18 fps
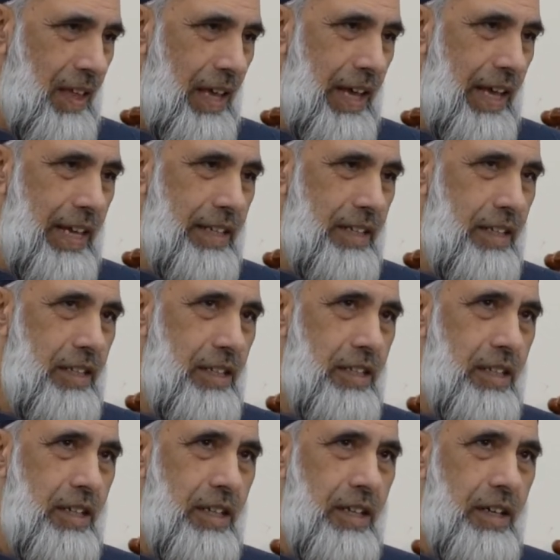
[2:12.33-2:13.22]
And
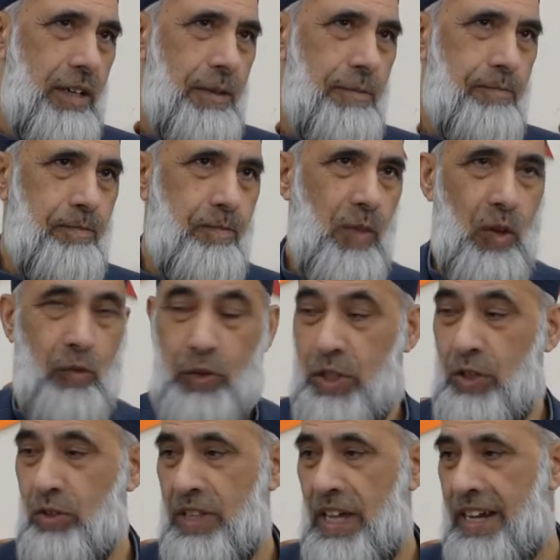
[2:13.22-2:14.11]

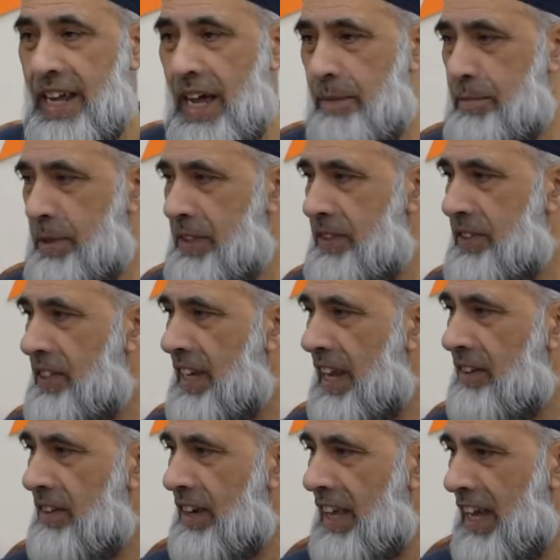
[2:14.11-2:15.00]
we know that happens in
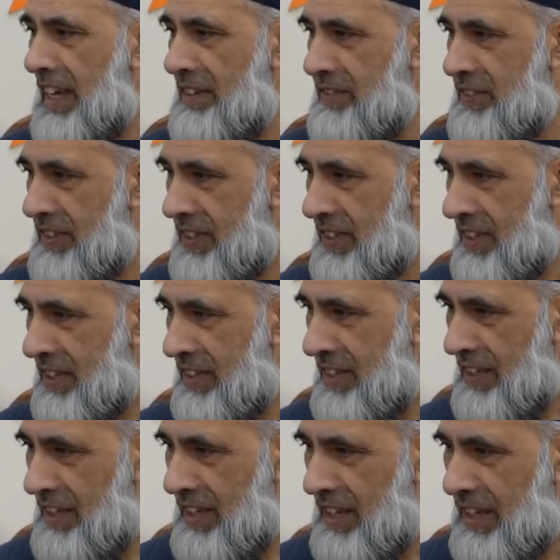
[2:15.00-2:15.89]
our lives.
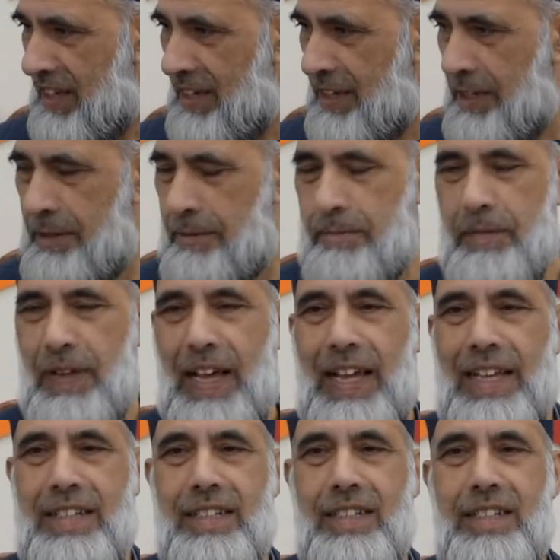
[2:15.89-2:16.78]

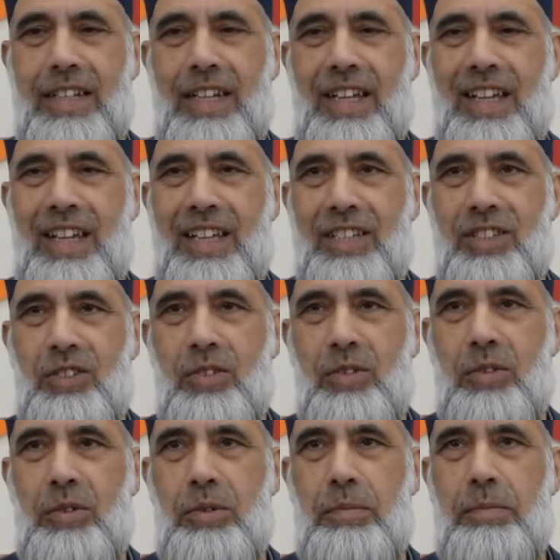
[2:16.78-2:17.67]
And
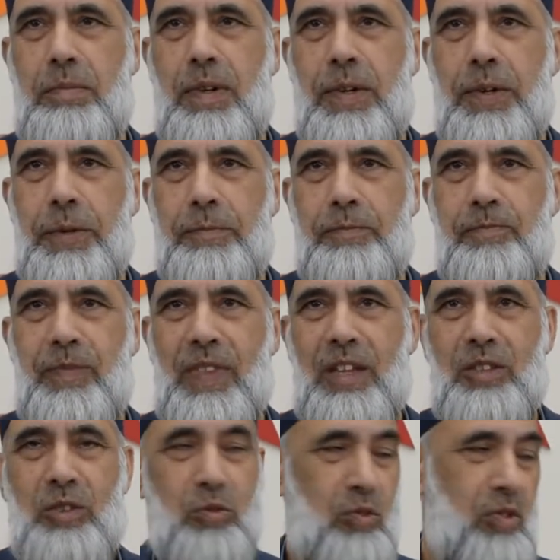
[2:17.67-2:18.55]
so
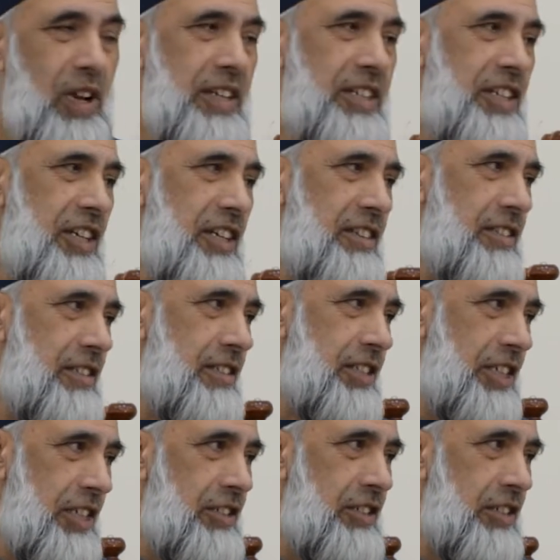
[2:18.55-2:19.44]
the Quran
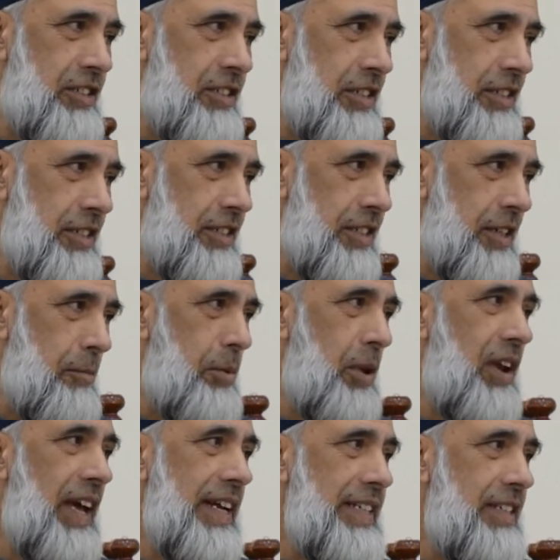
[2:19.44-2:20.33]
teaches us
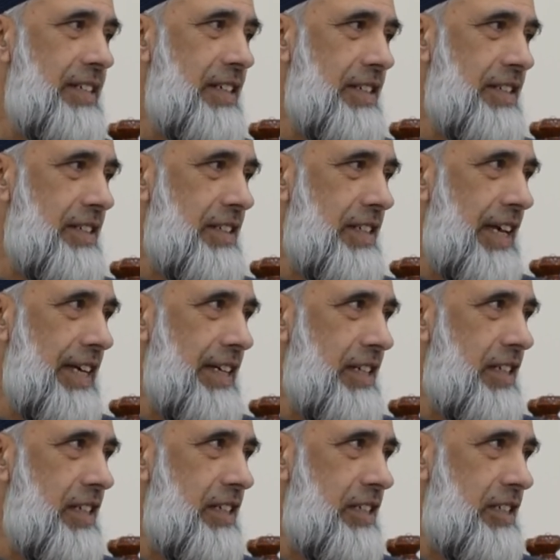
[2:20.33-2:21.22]
politeness
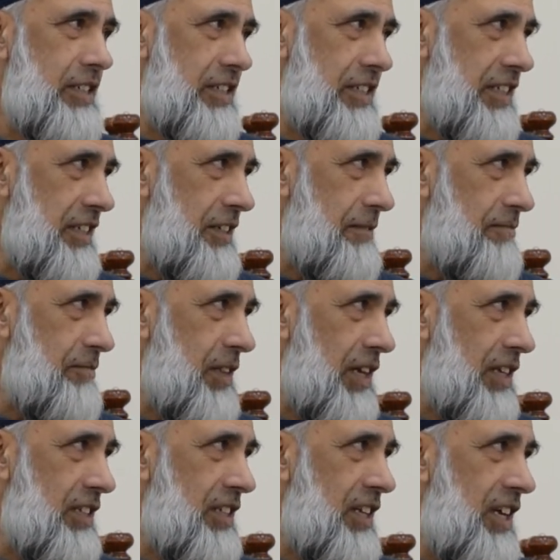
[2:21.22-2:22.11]
and courtesy,
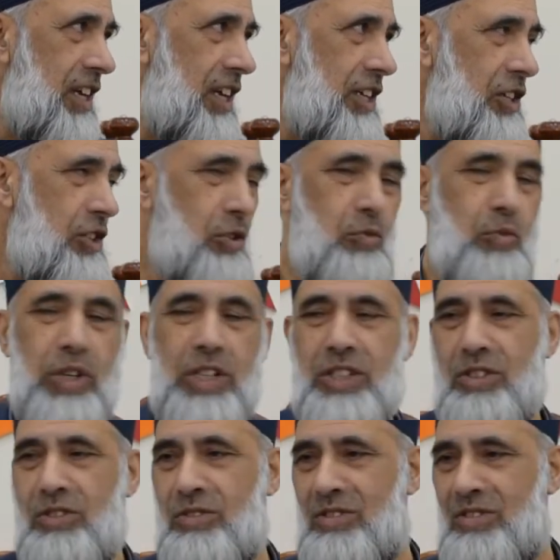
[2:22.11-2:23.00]
that, you know, when
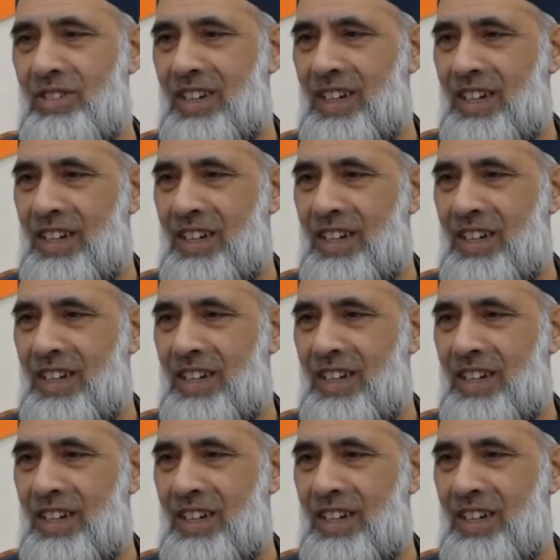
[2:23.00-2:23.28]
you're